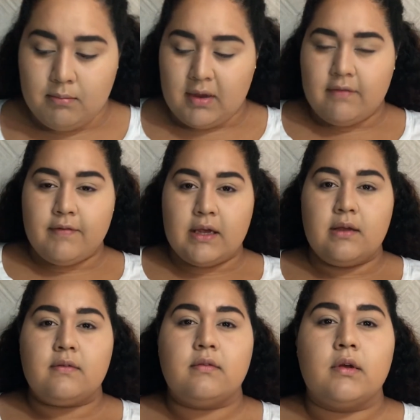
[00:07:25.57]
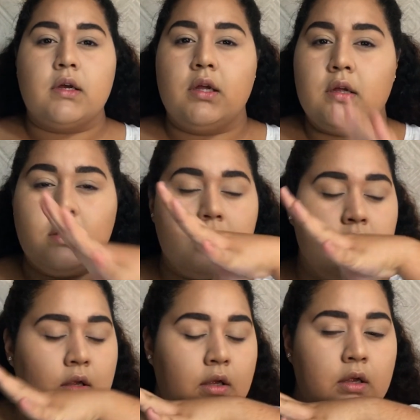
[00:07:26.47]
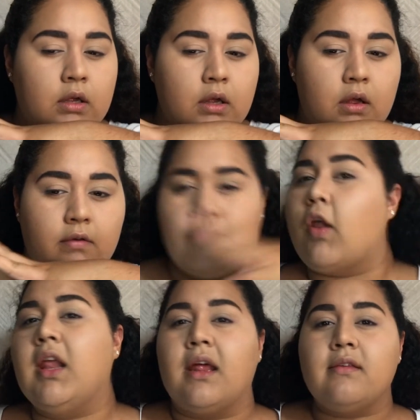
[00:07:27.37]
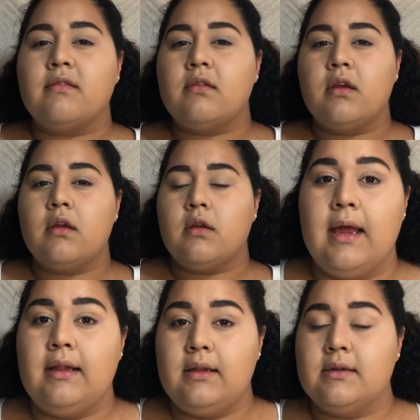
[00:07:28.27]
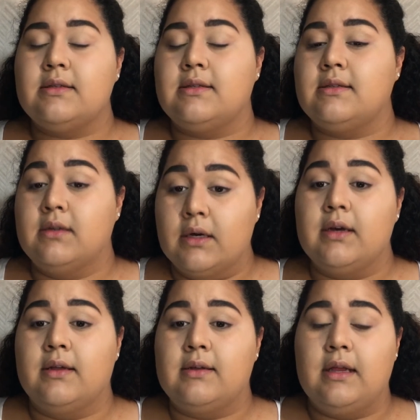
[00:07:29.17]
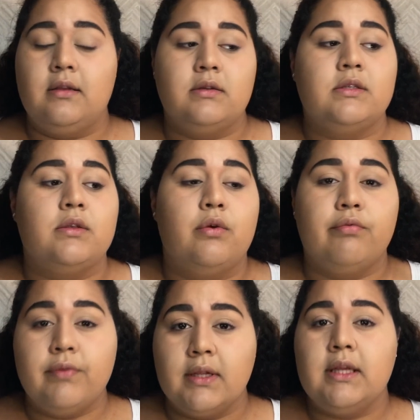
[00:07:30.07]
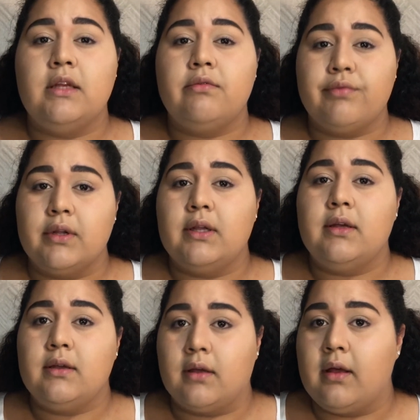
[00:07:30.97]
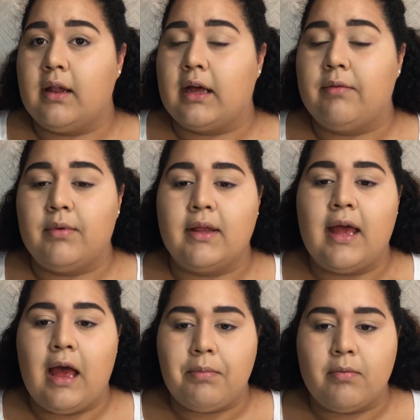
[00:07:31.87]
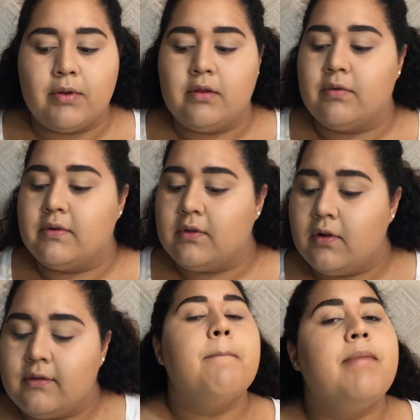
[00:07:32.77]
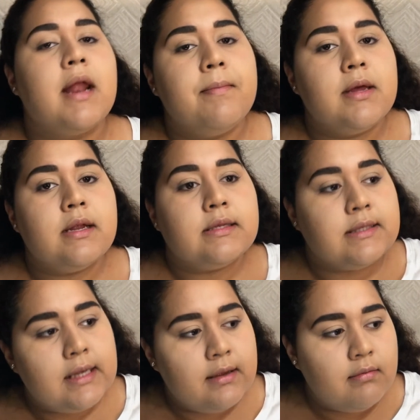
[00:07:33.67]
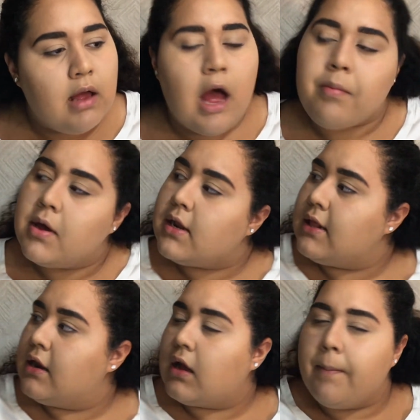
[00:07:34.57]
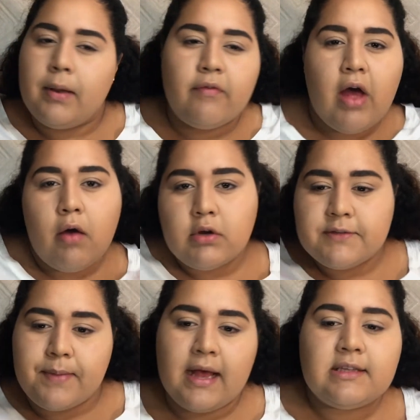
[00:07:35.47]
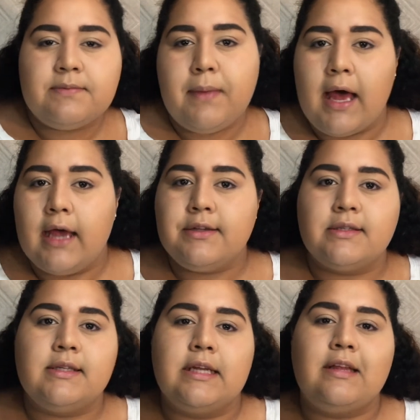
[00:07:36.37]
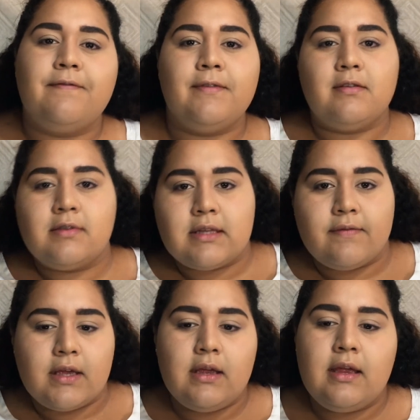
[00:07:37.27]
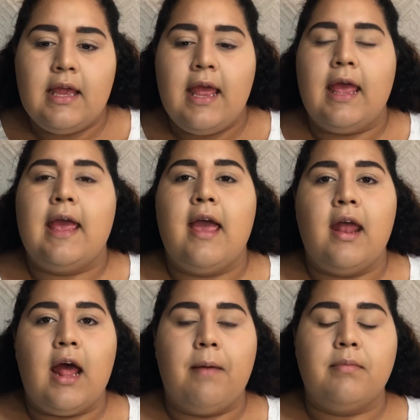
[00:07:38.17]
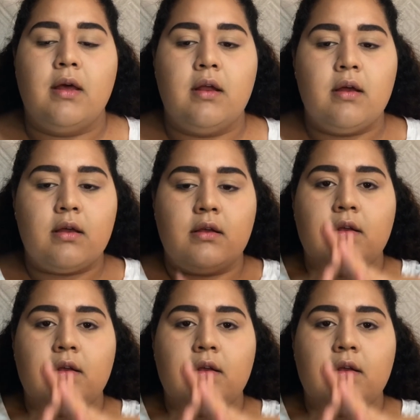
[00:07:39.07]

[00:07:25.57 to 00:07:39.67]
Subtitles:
My face look flawless. It looks good. It looks really good. Like, I'm really happy with the result, but I'm gonna see. I'm gonna let a couple of hours pass by just to get the feels of it, and I'm gonna